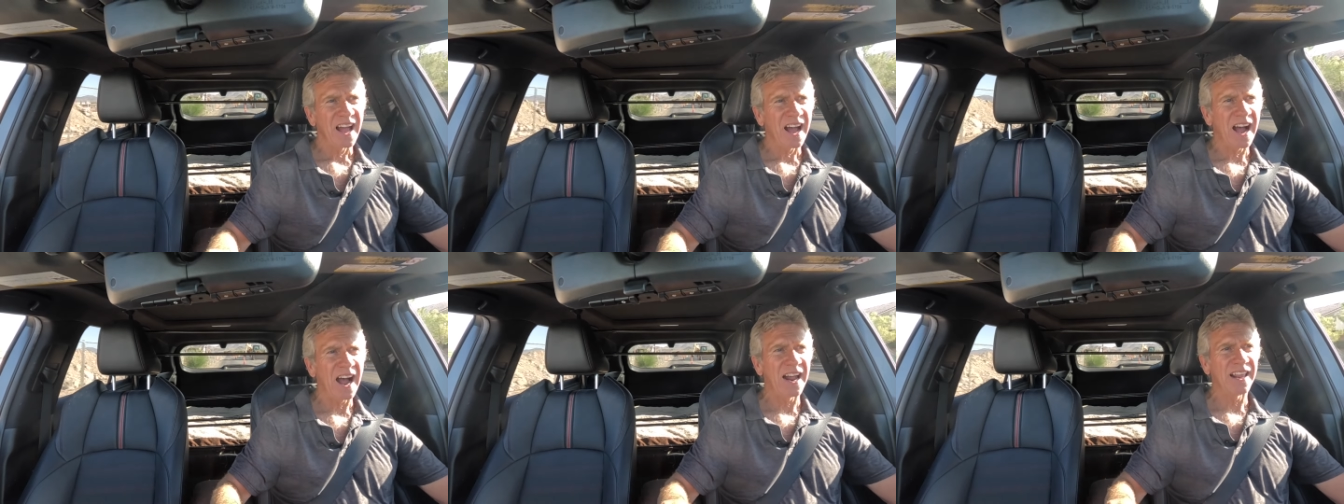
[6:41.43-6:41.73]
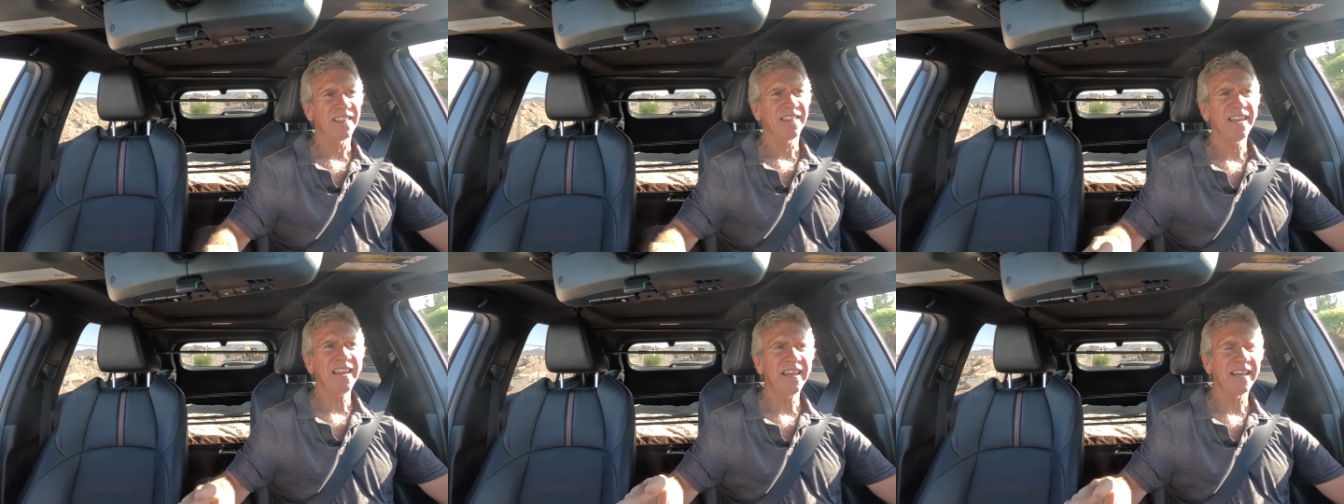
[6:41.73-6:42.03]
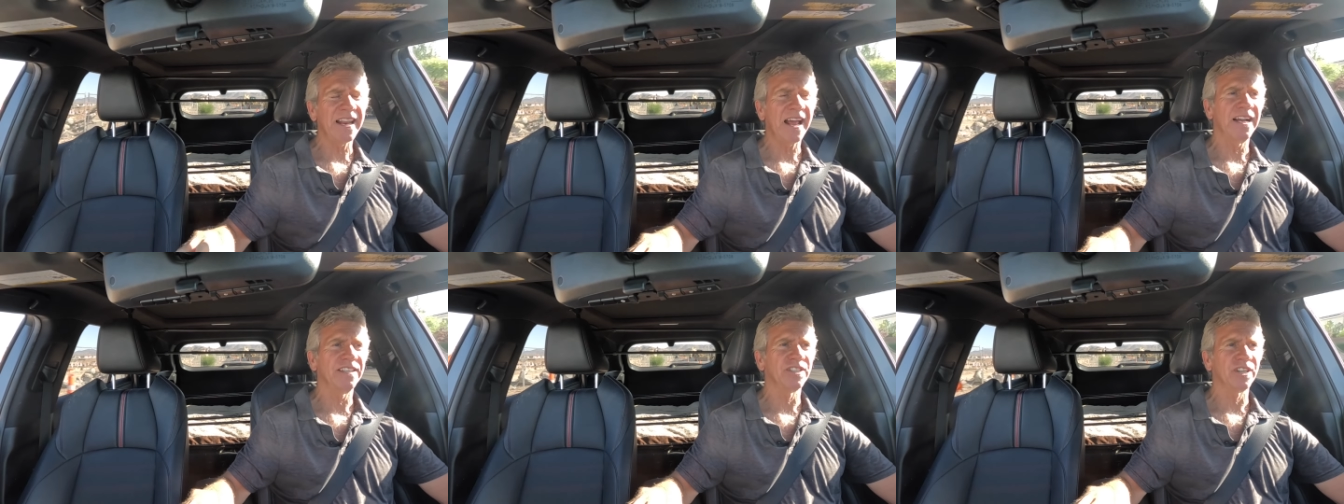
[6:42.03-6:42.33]
I think
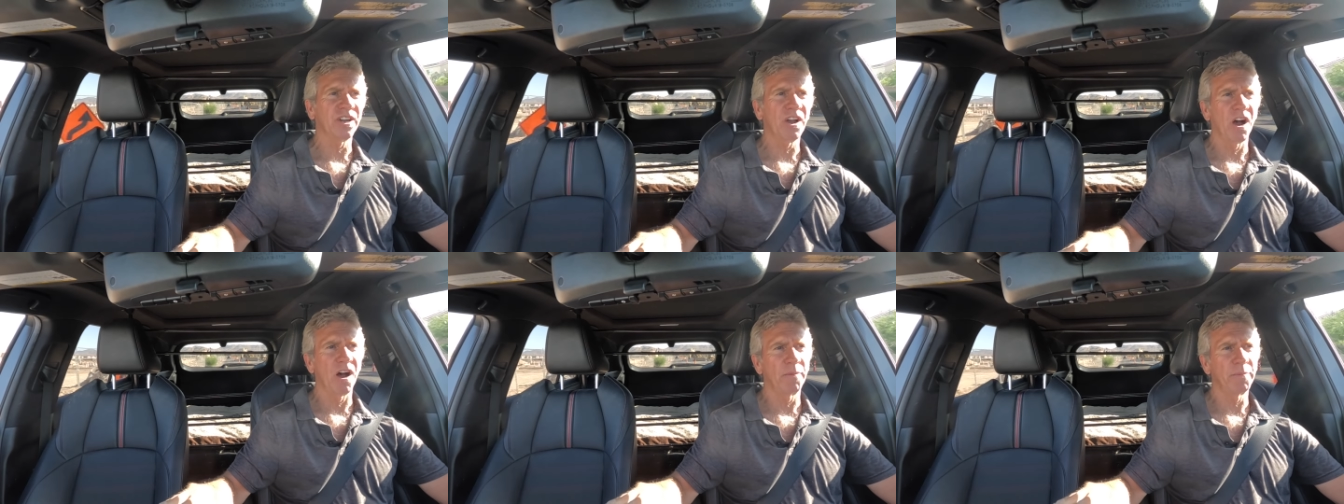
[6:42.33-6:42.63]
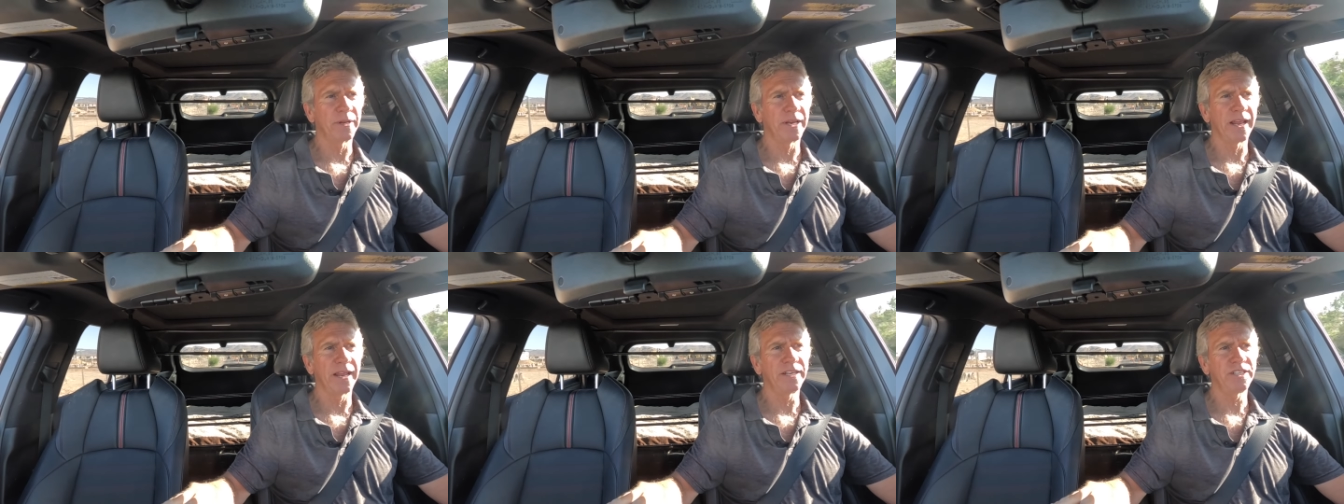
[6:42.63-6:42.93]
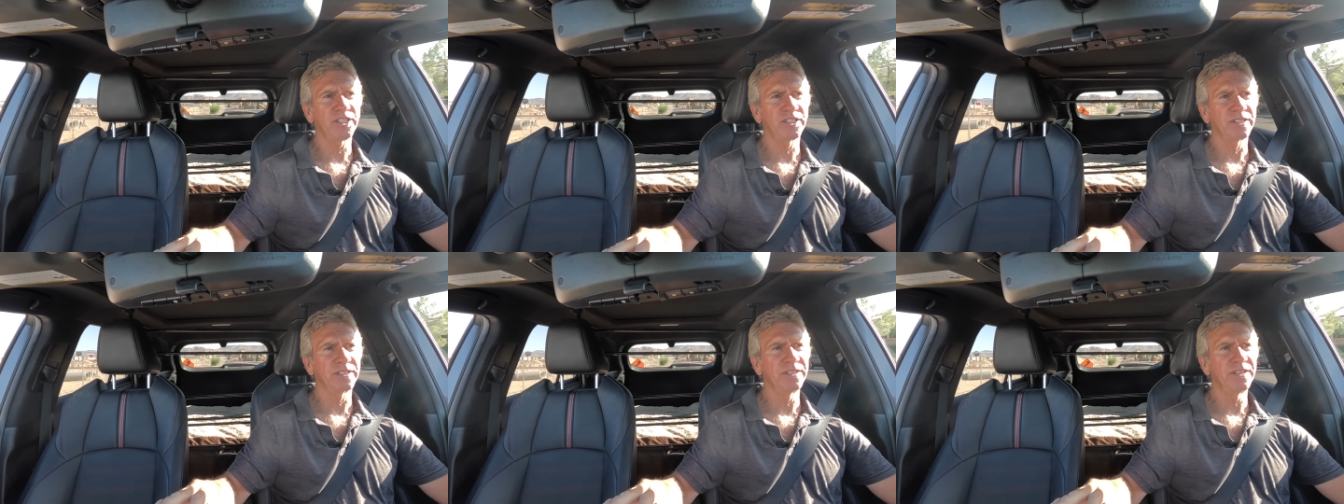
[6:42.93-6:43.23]
it has a
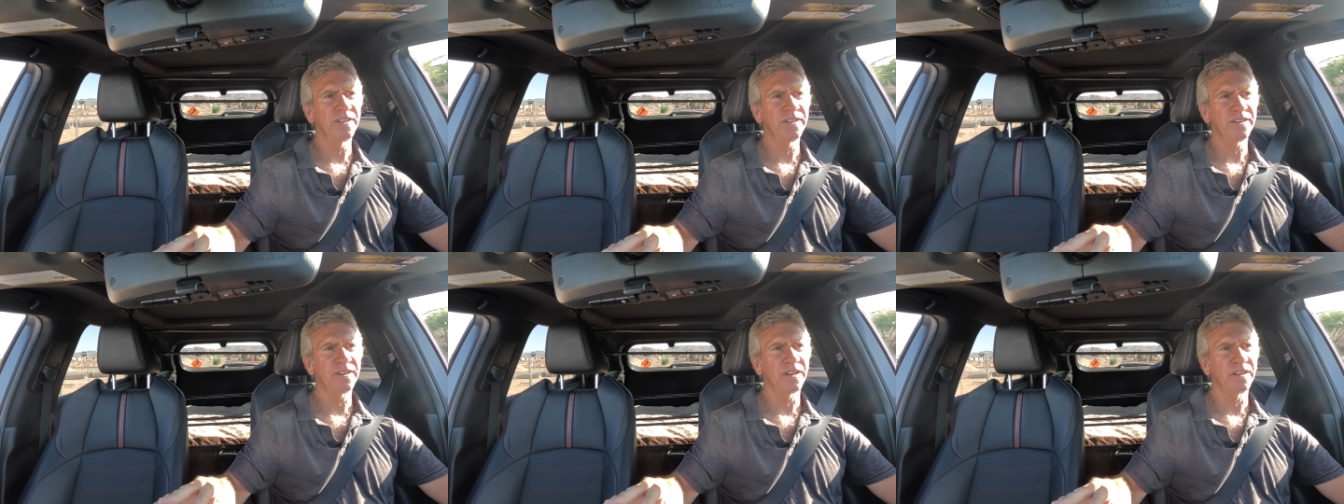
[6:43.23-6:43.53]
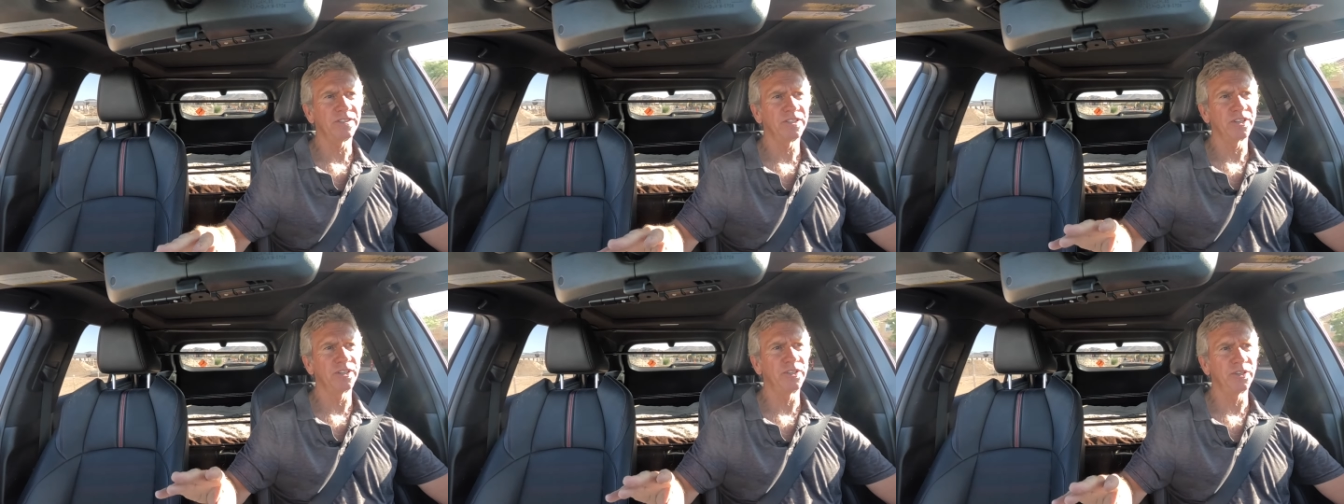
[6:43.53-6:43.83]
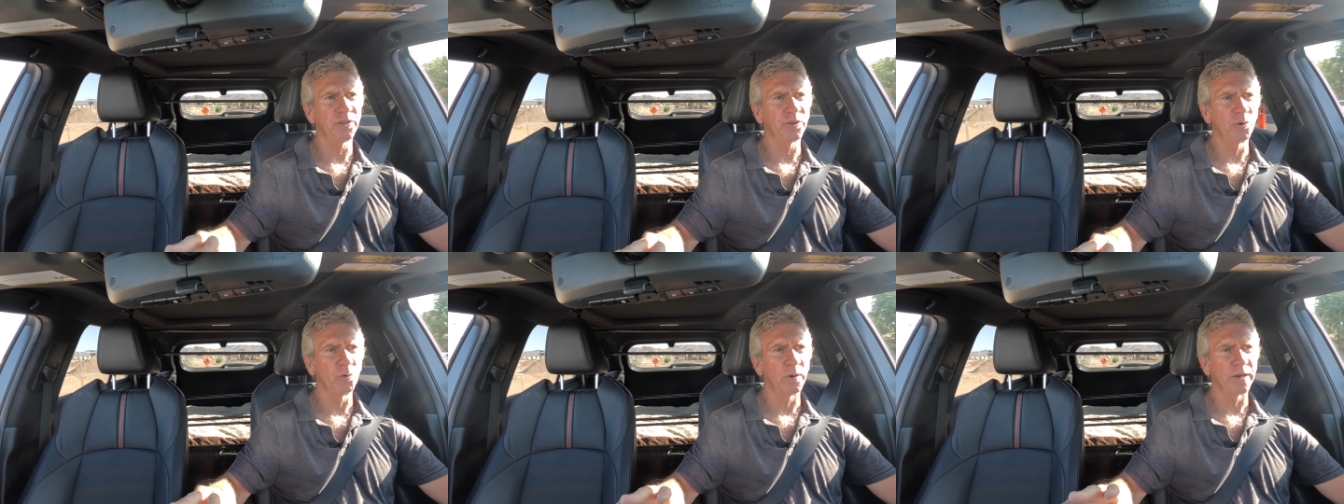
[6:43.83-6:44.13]
combination to
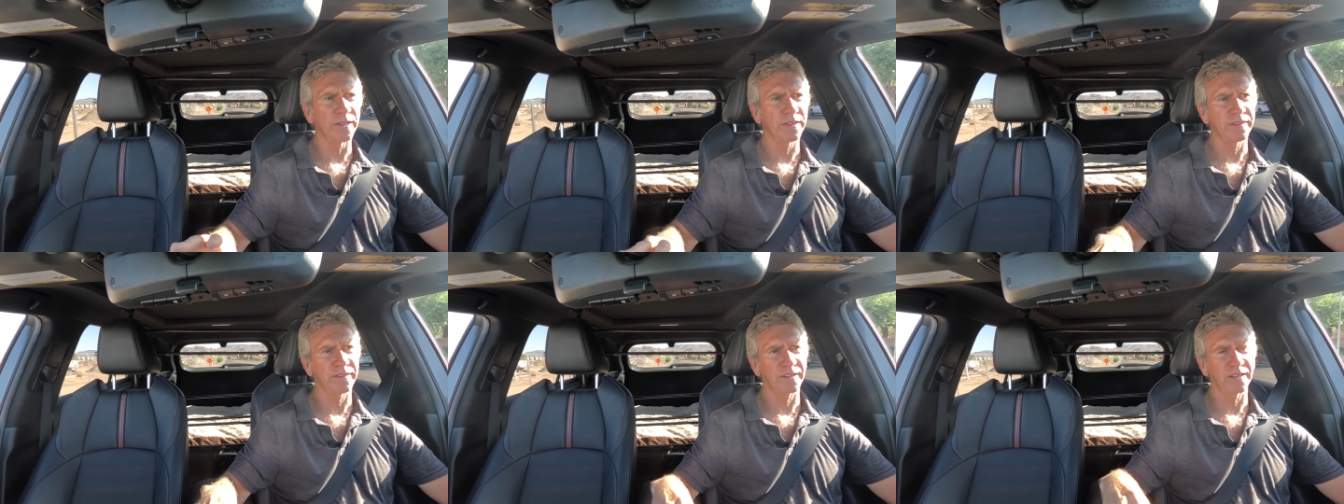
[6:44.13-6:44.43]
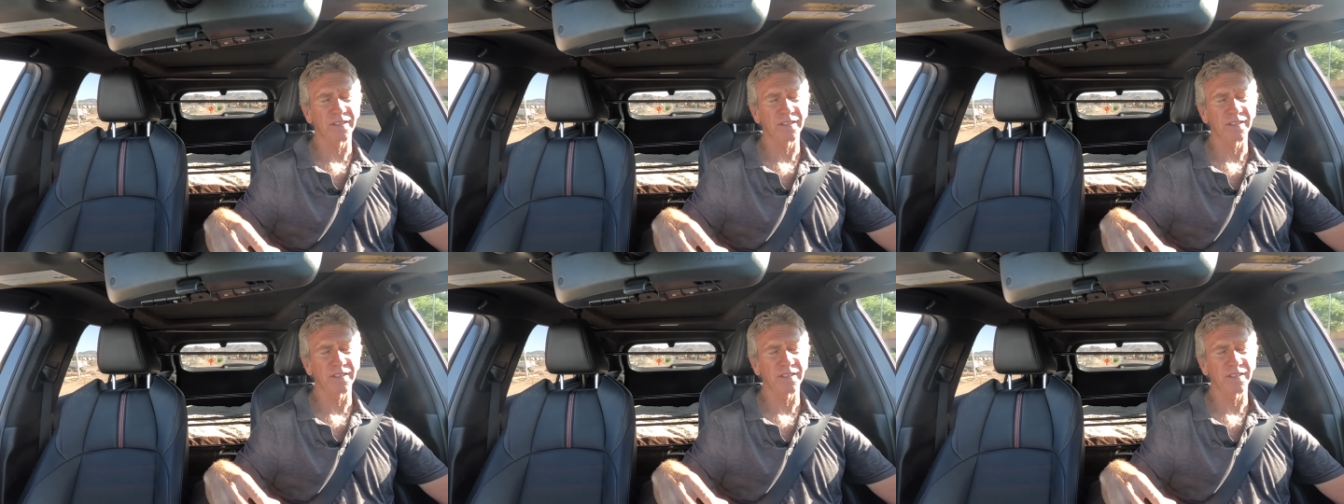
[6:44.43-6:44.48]
do with